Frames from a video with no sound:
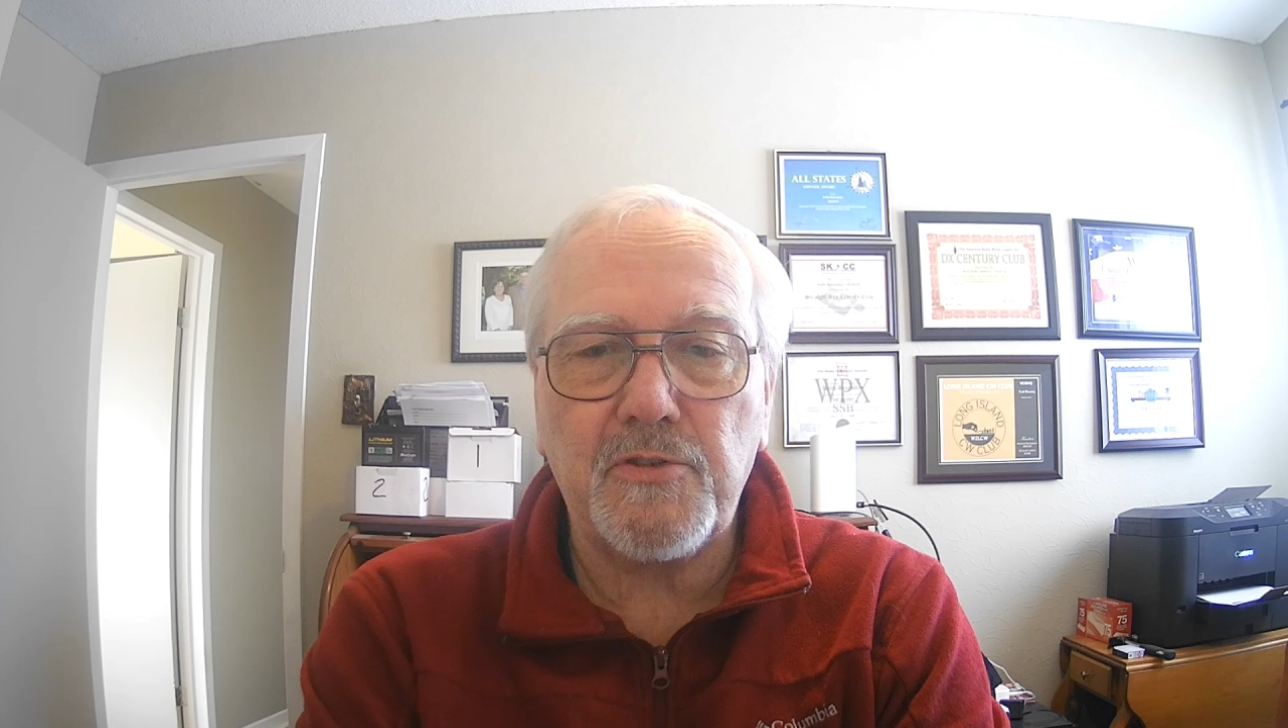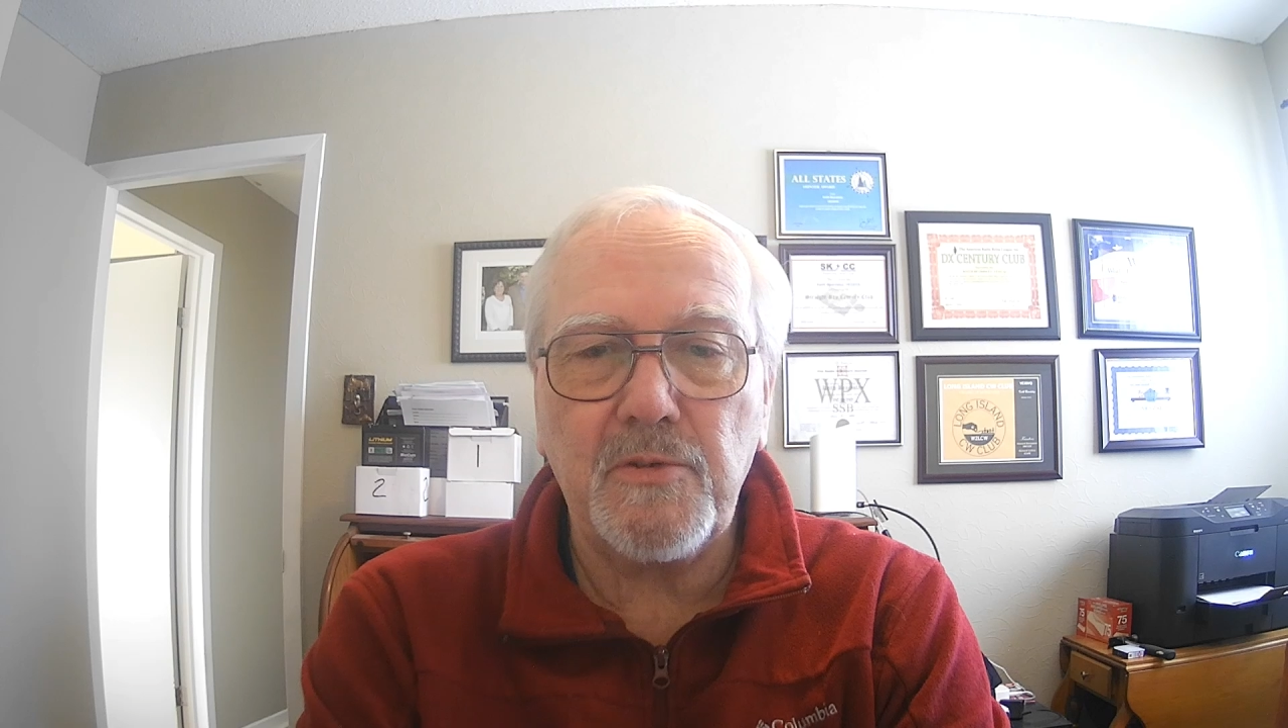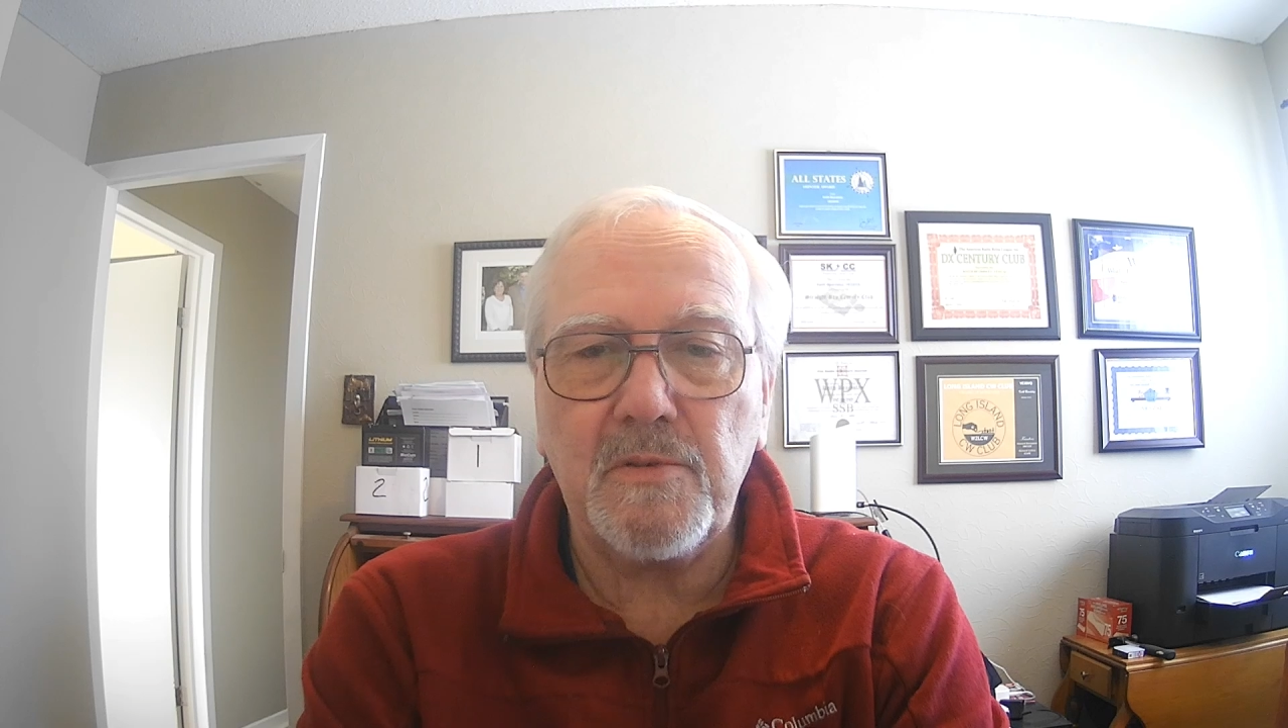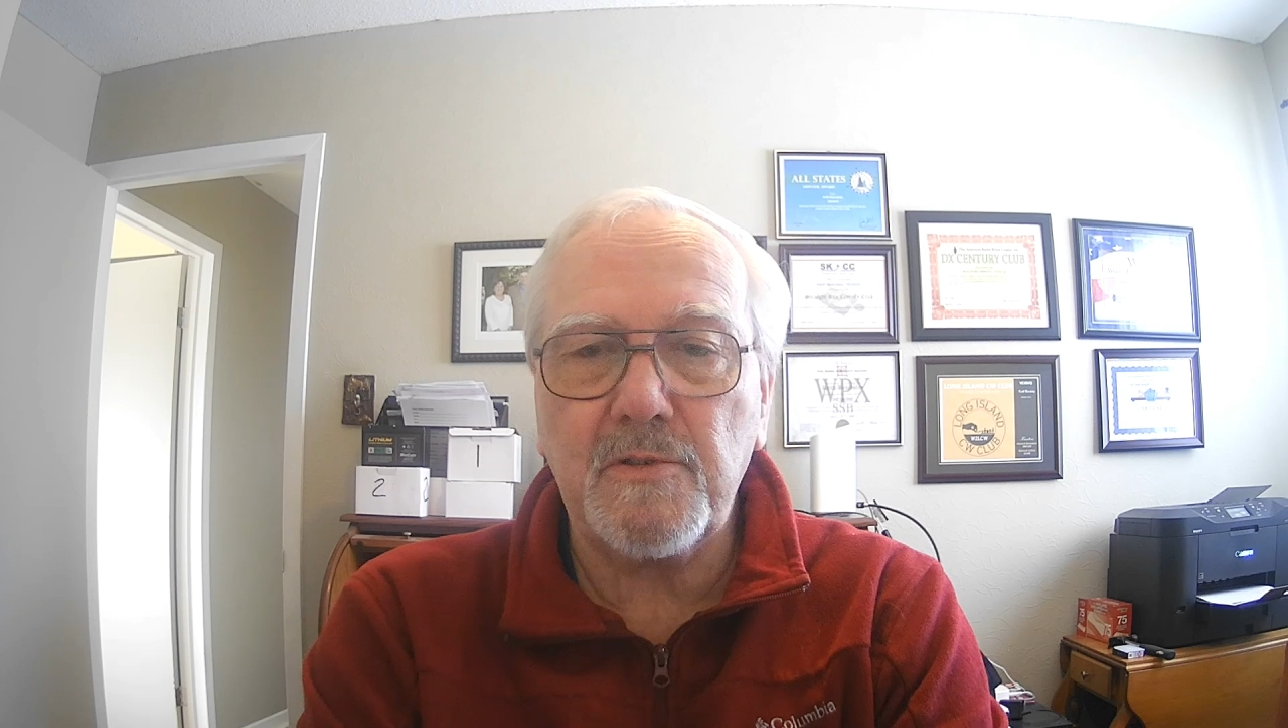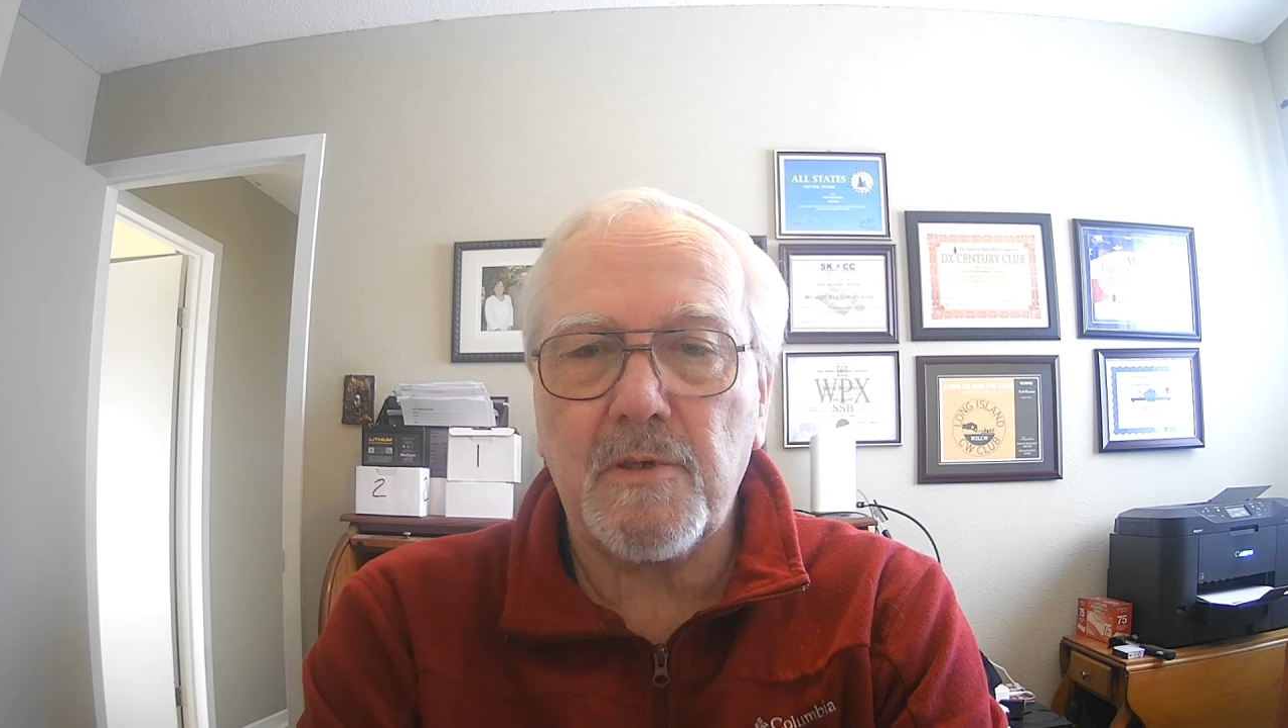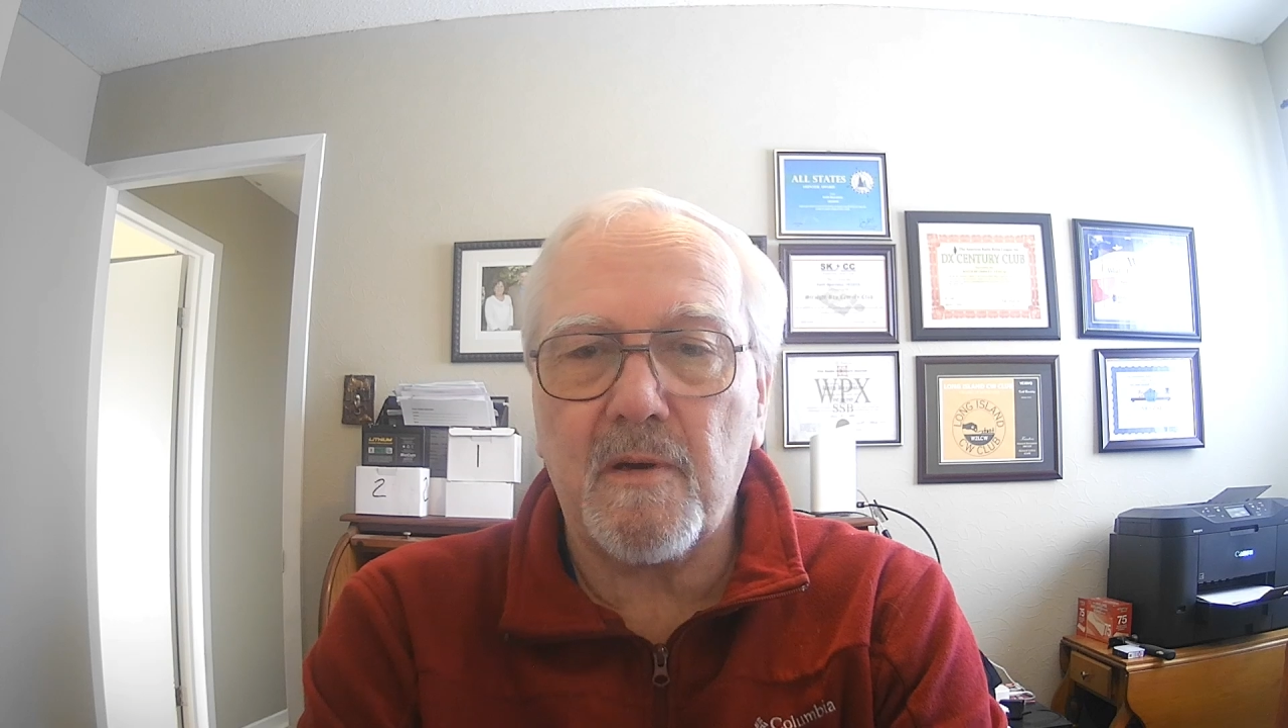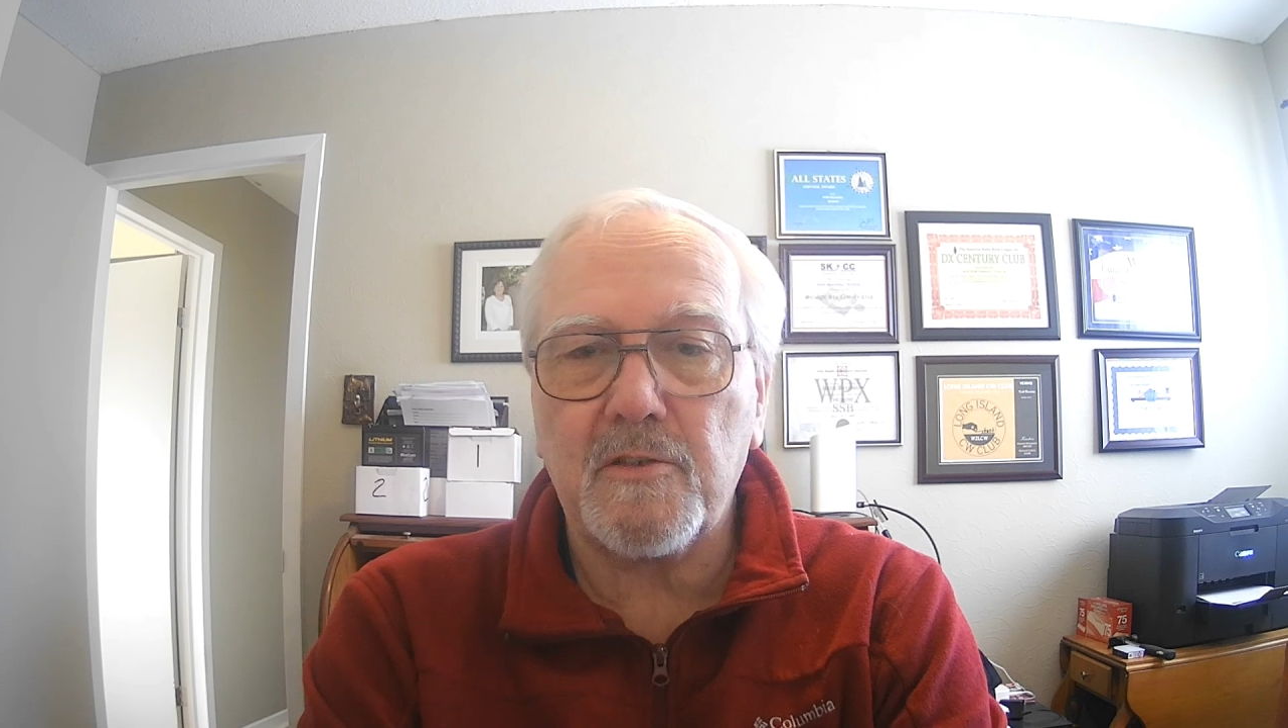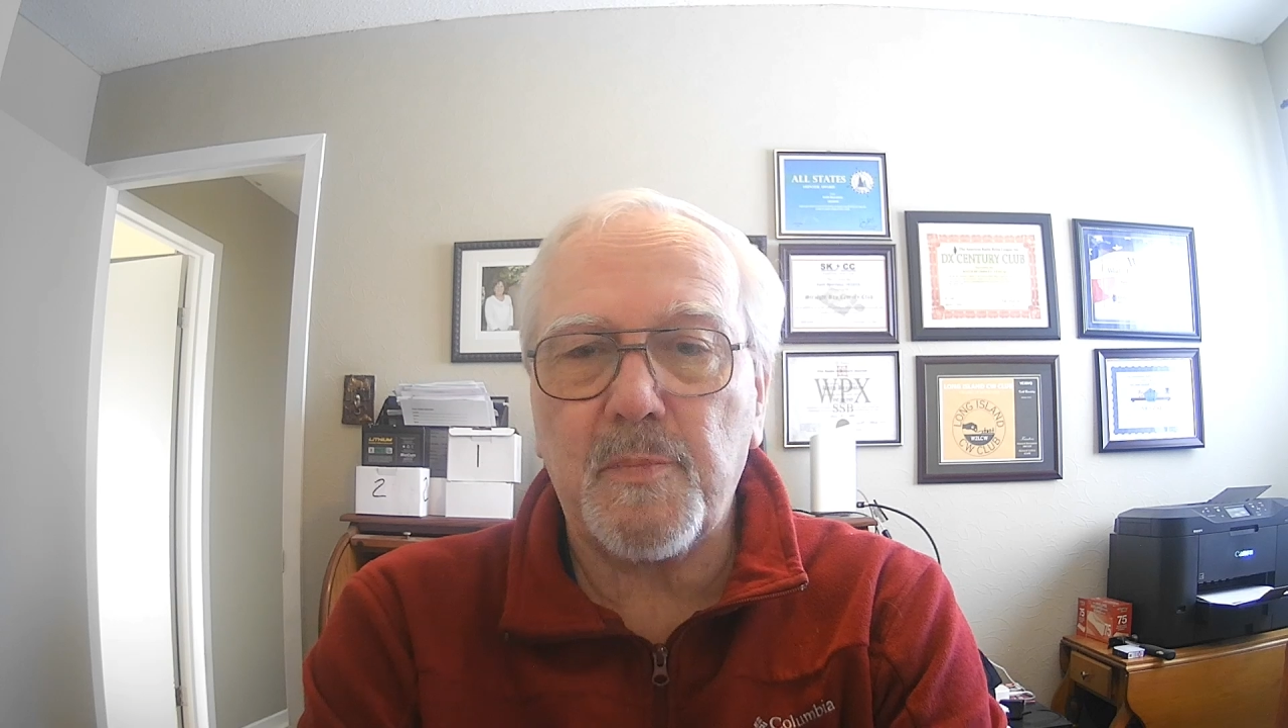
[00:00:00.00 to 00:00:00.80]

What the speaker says: students are